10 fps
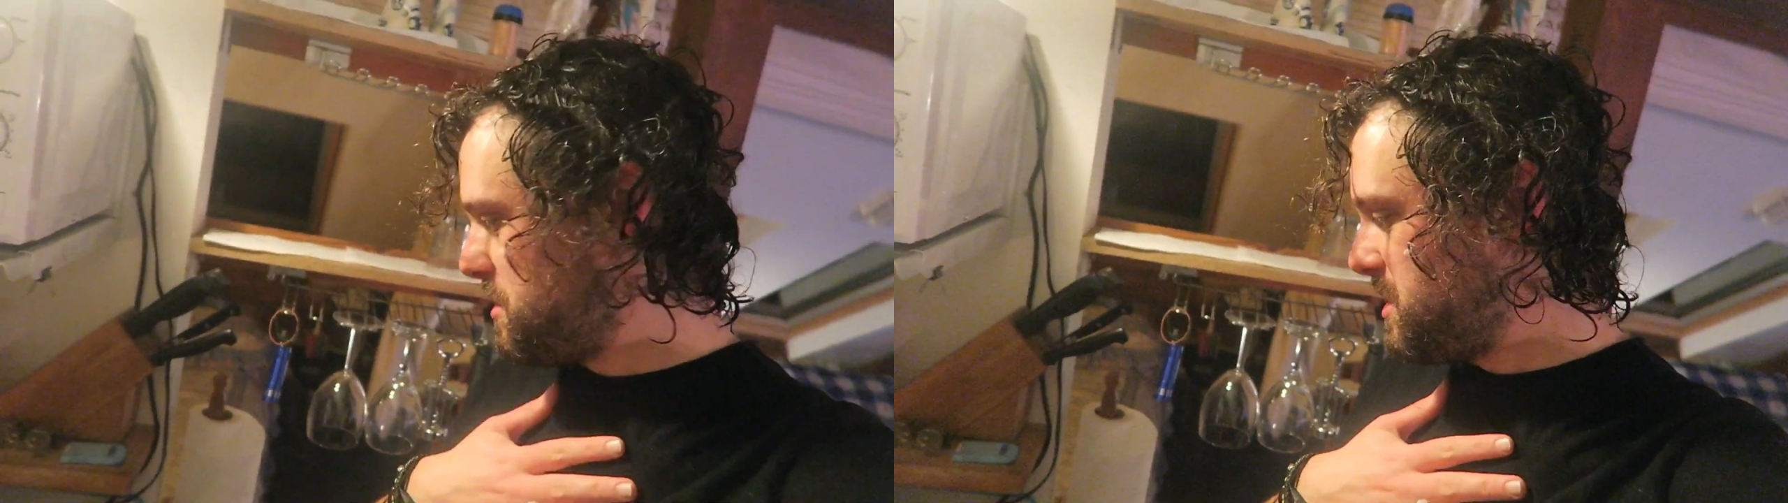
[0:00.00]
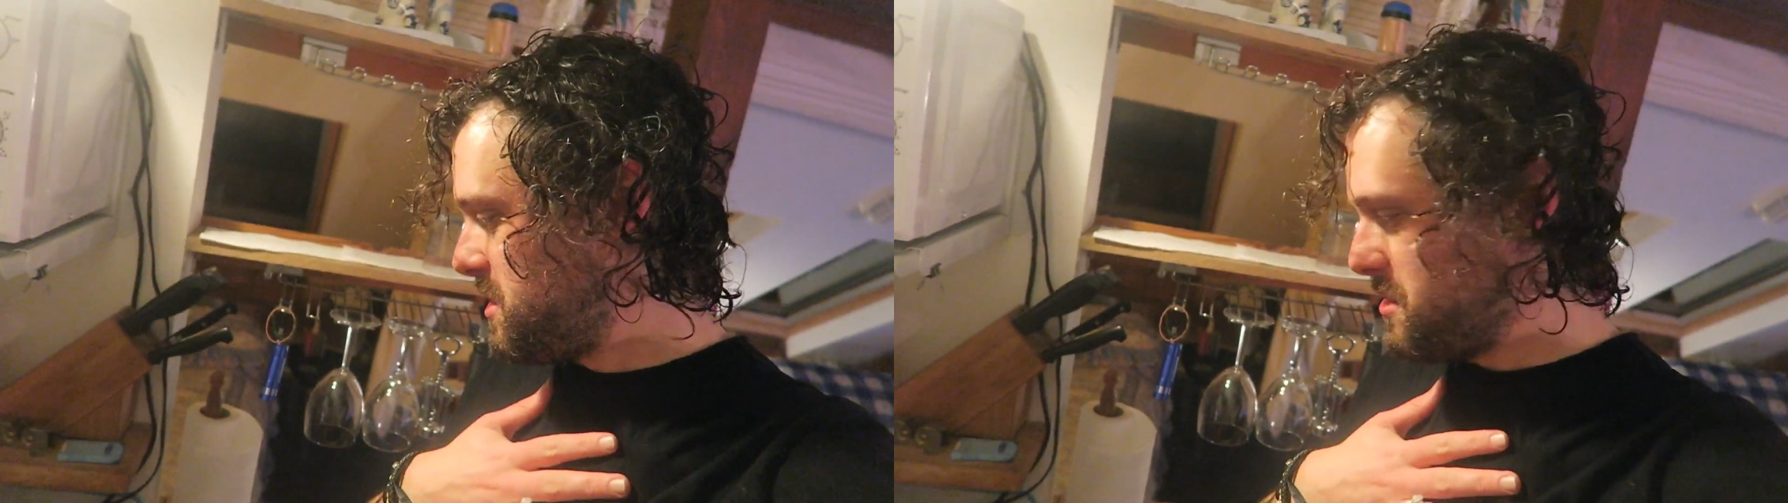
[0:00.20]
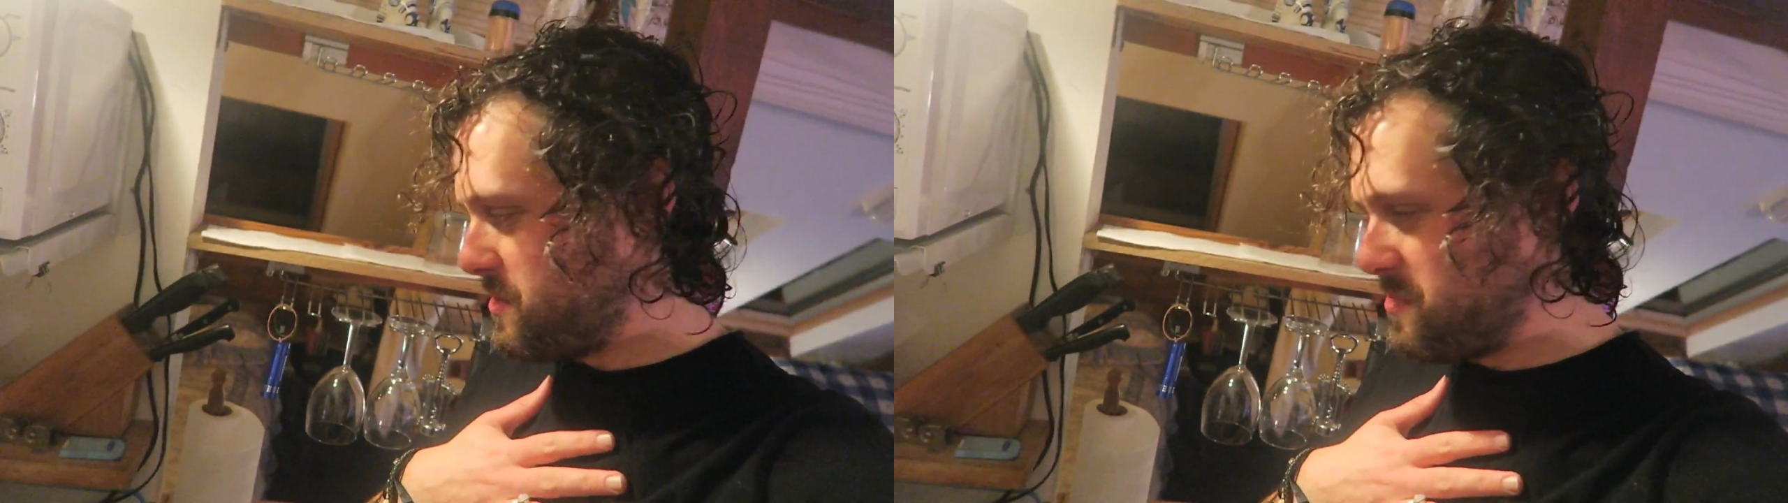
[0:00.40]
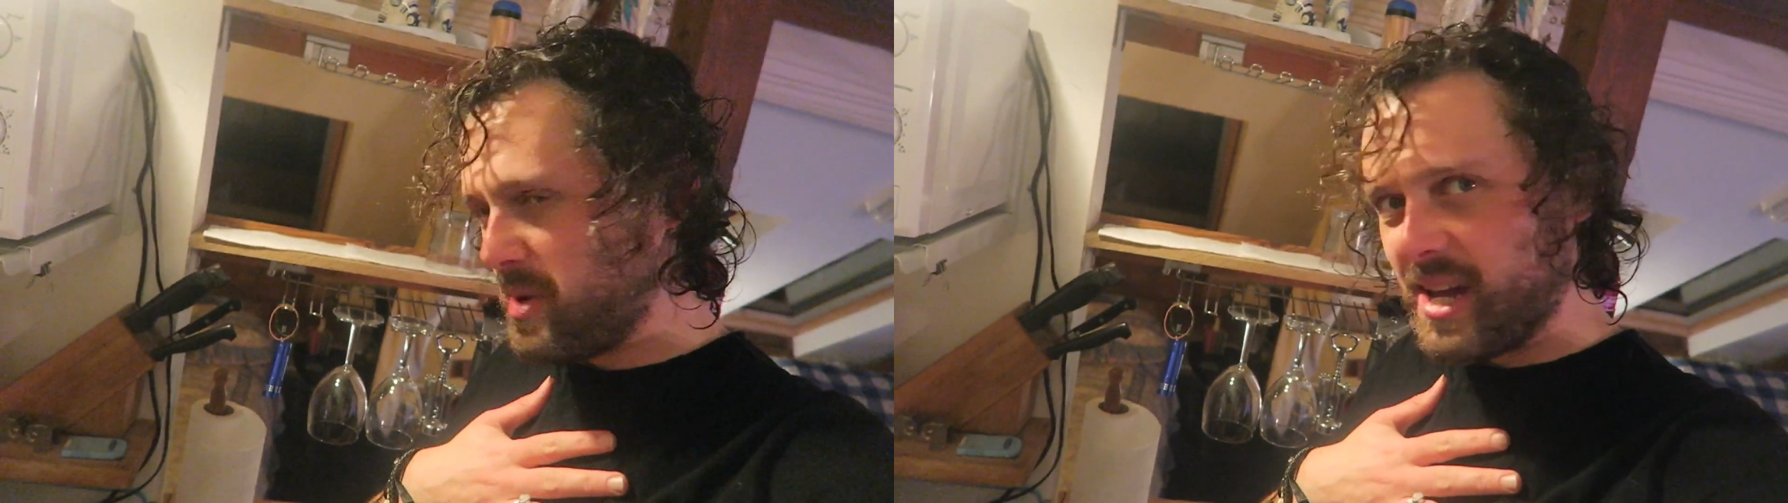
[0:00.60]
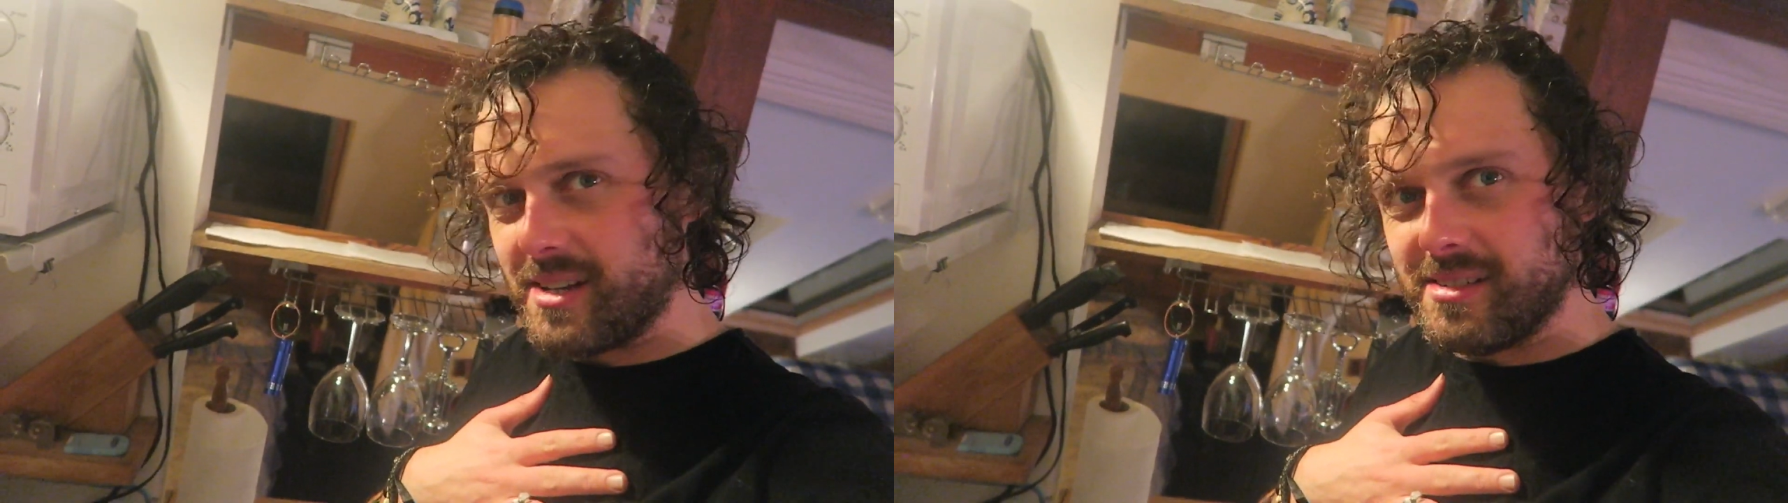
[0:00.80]
do it
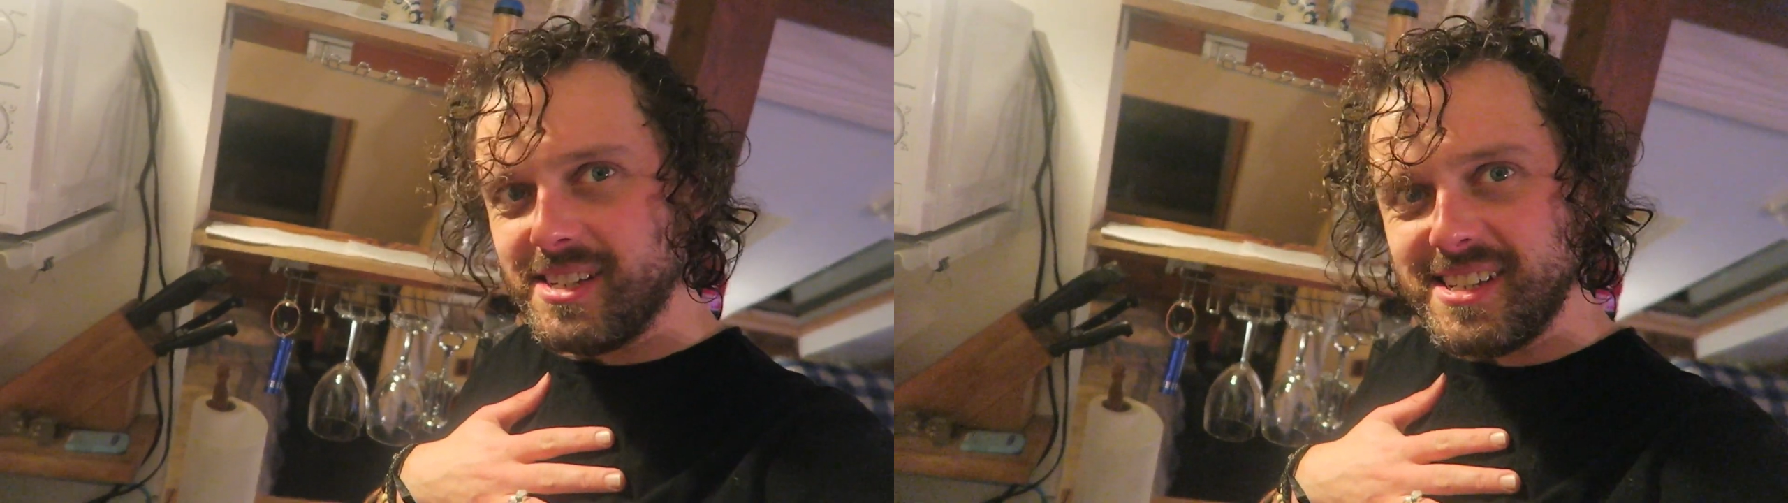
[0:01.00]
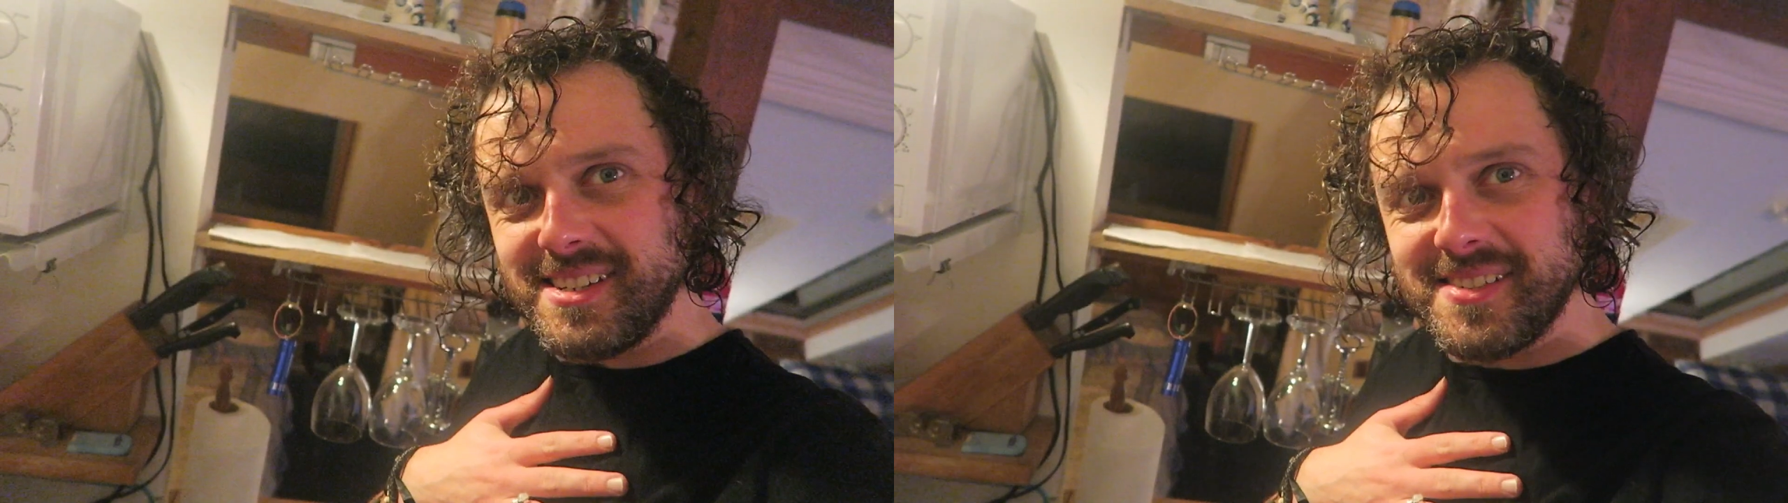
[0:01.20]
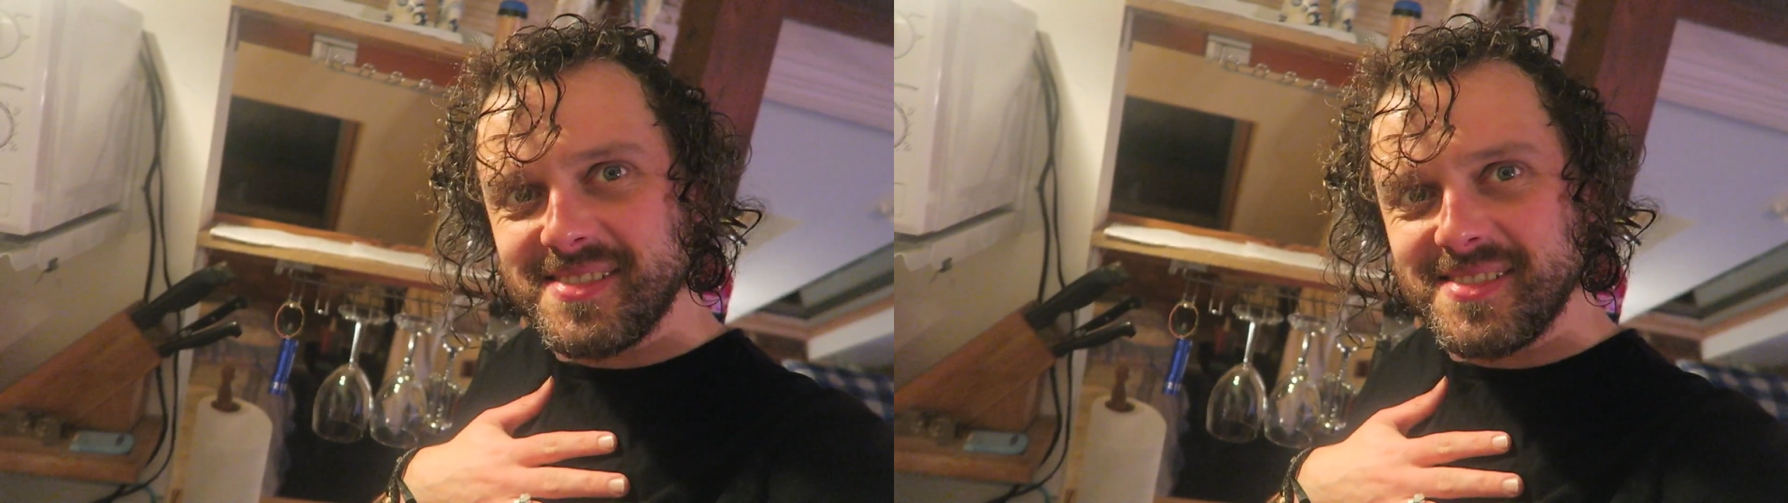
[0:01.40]
badly.